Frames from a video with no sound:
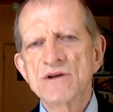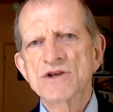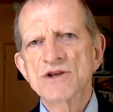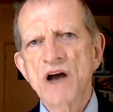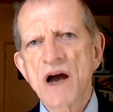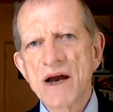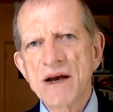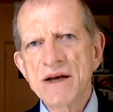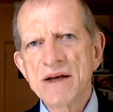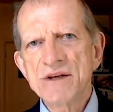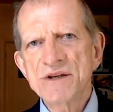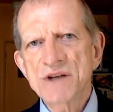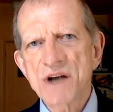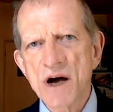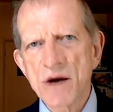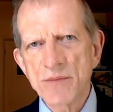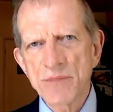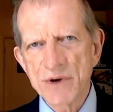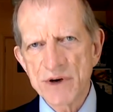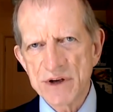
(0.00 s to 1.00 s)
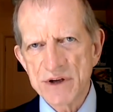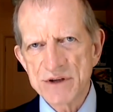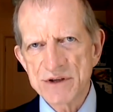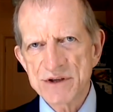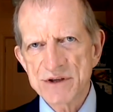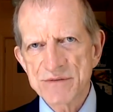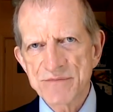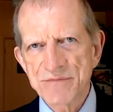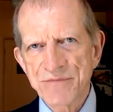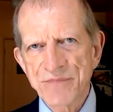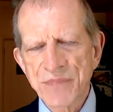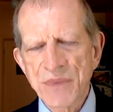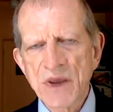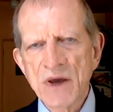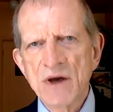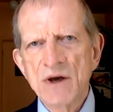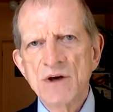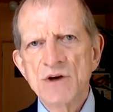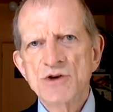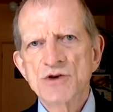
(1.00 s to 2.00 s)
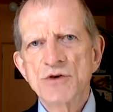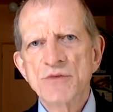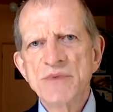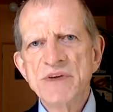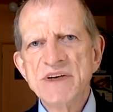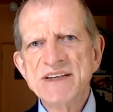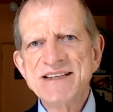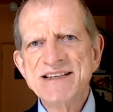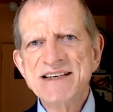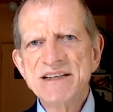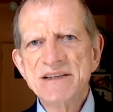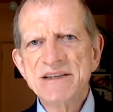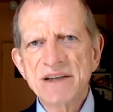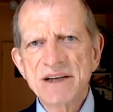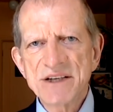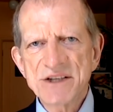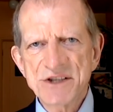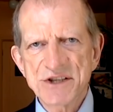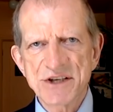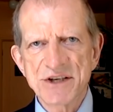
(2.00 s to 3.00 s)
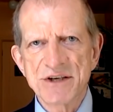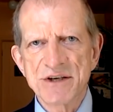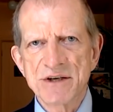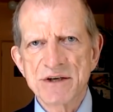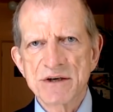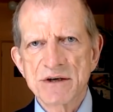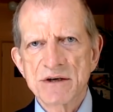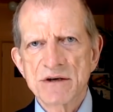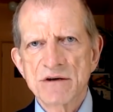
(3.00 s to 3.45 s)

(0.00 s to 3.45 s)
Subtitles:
Chinese companies should be delisted